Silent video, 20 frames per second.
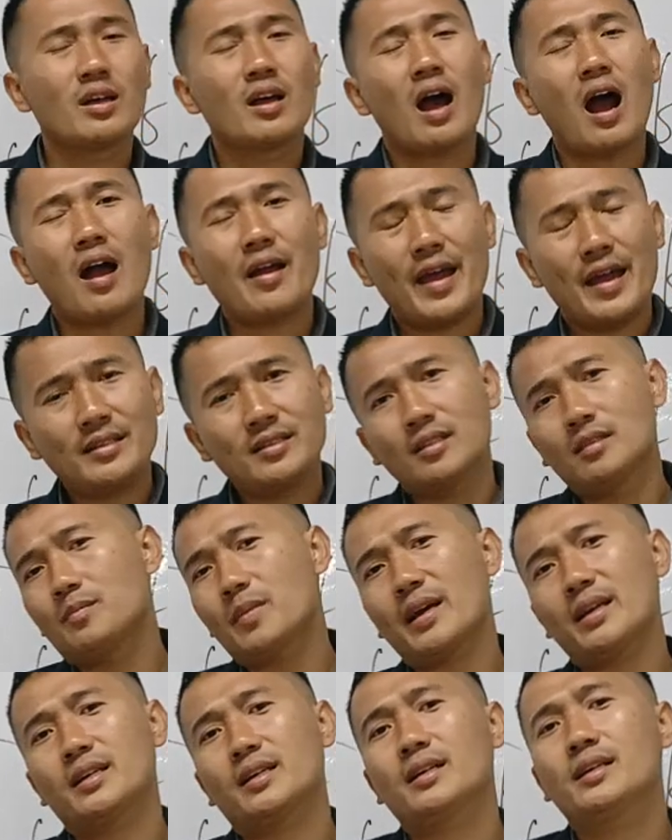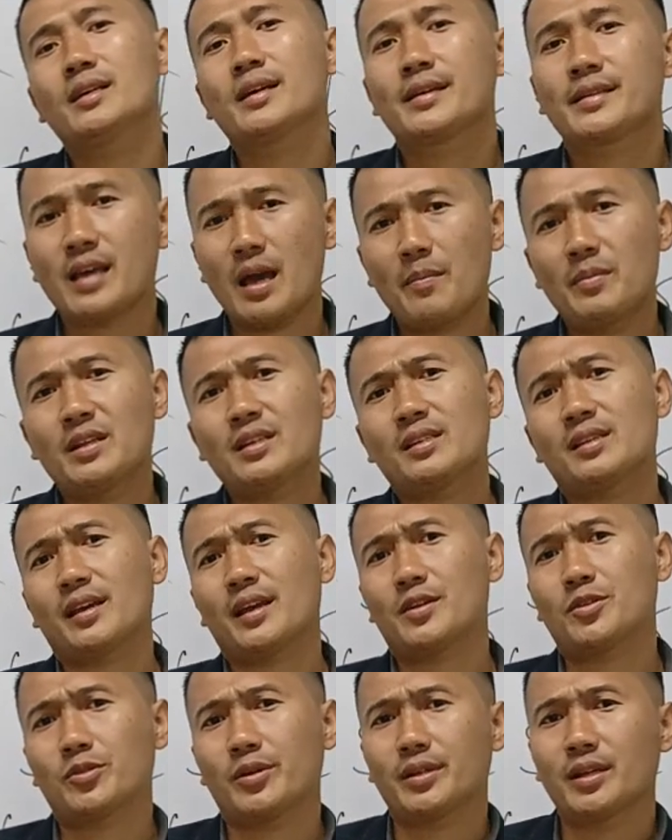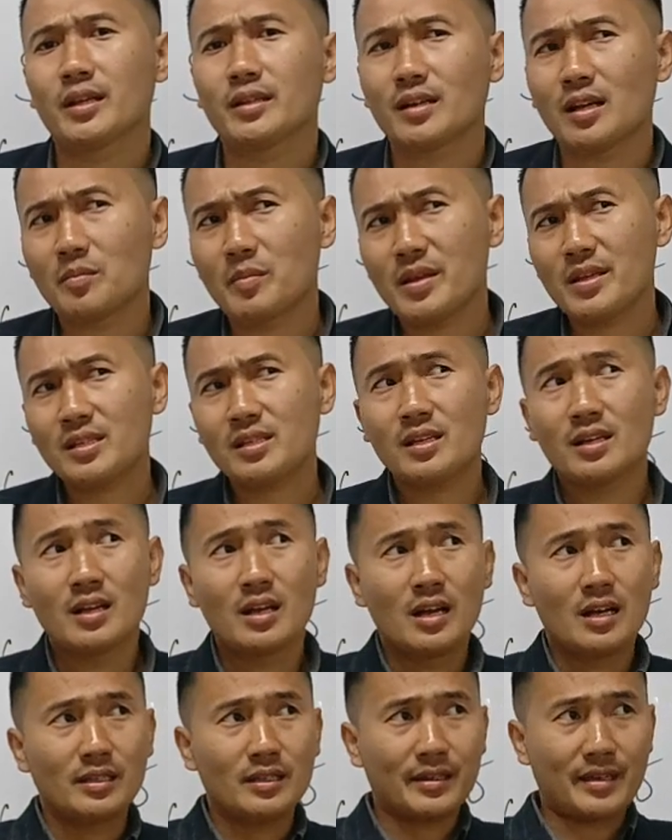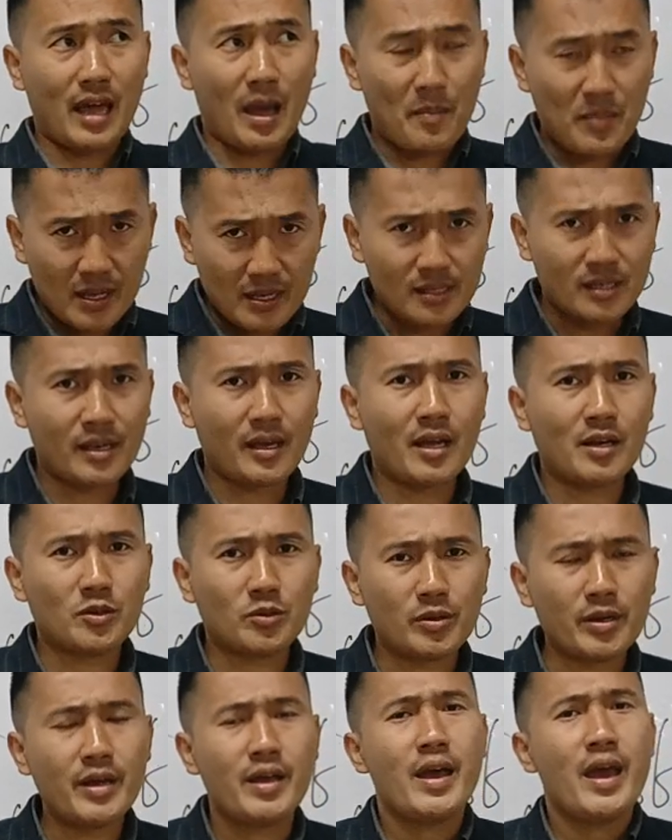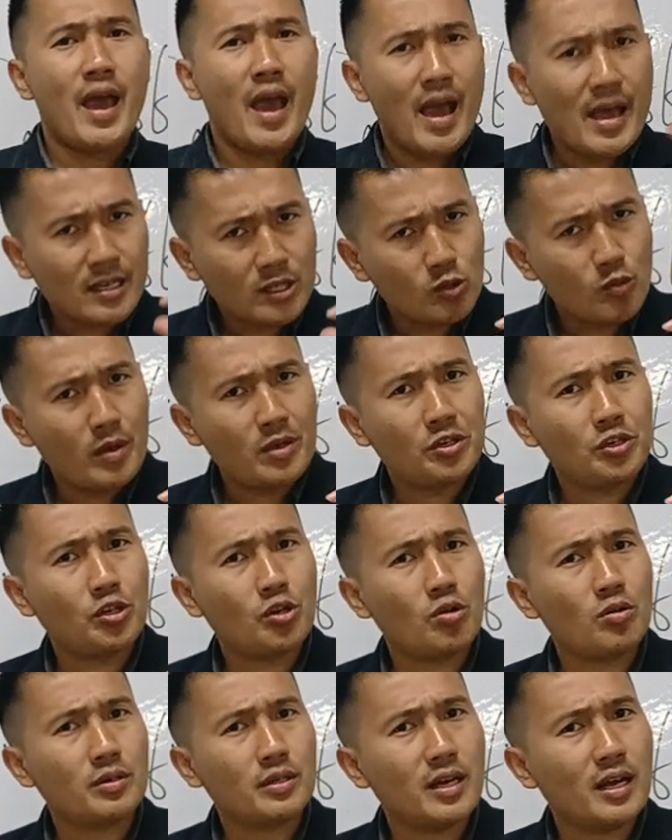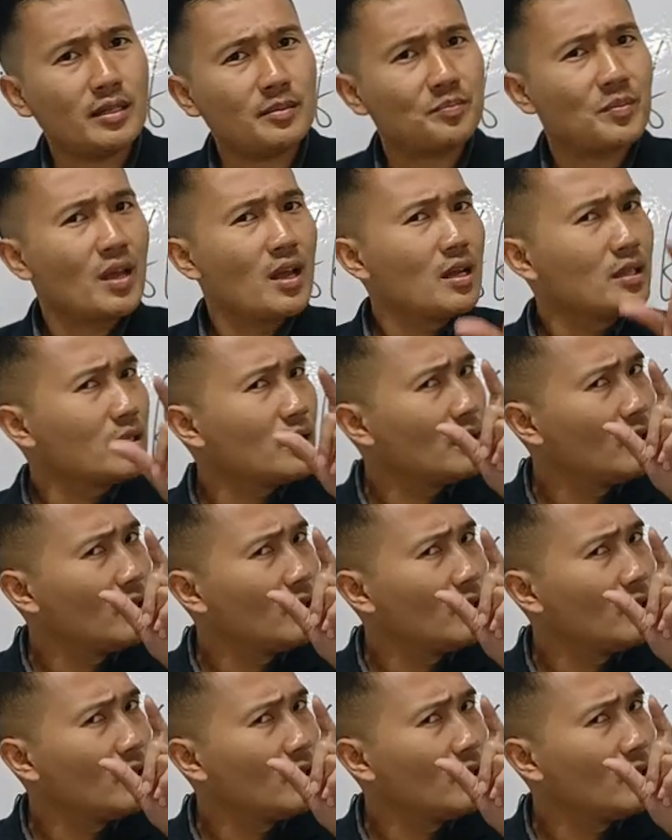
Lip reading: are handled by the cabinet secretary. That means the cabinet secretary has to ensure that the